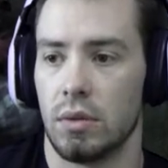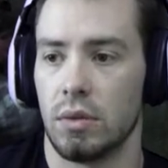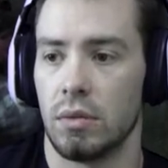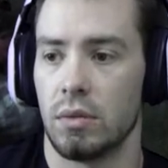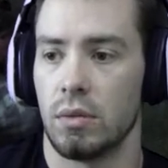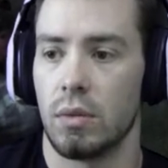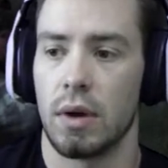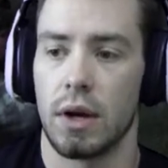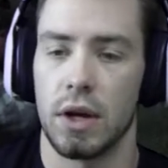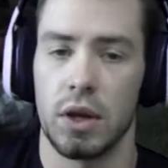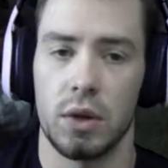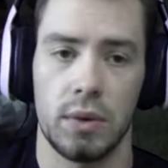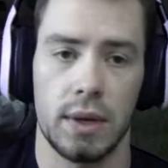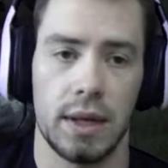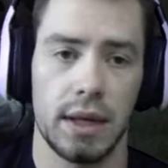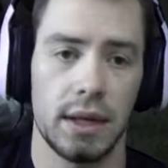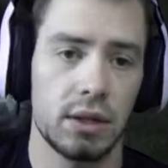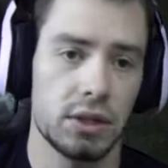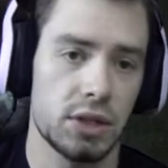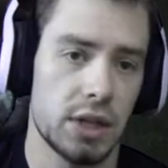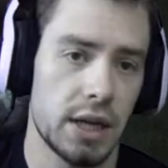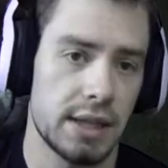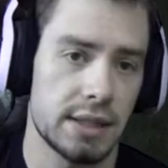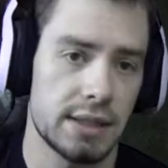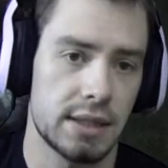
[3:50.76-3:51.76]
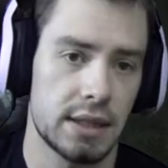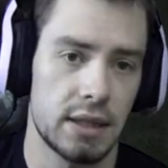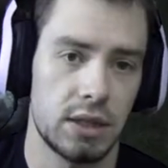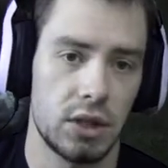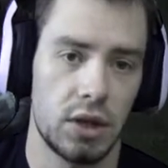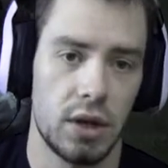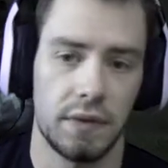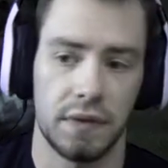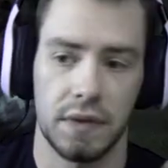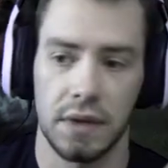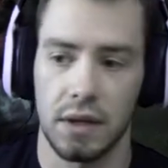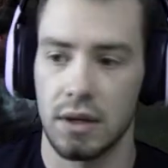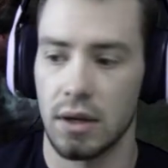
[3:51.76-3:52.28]
where you kill Jason.
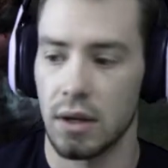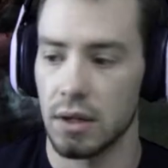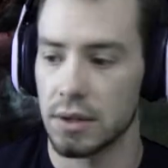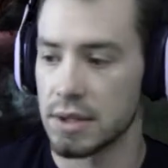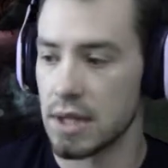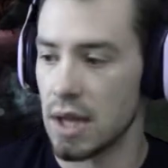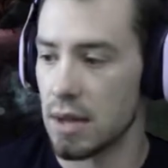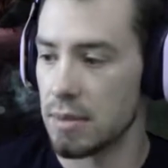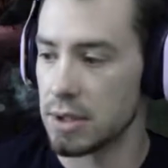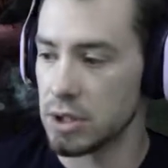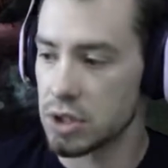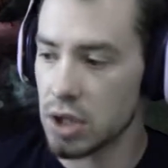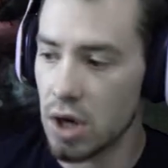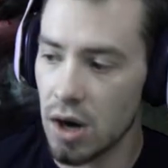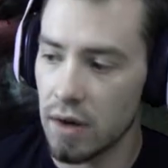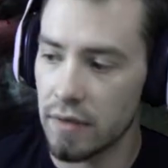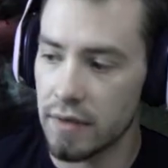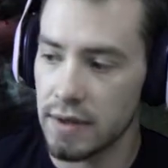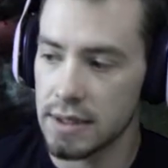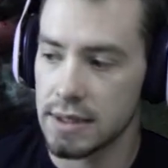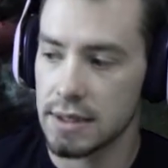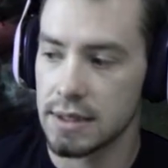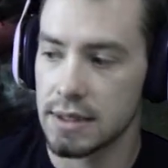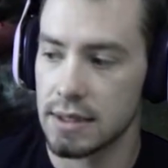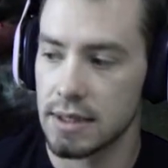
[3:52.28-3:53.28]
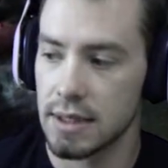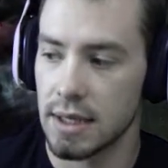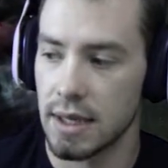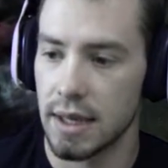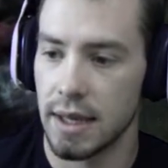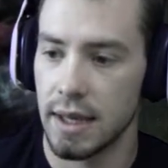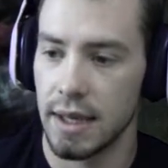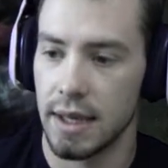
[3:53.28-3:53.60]
You have to call Tommy Jarvis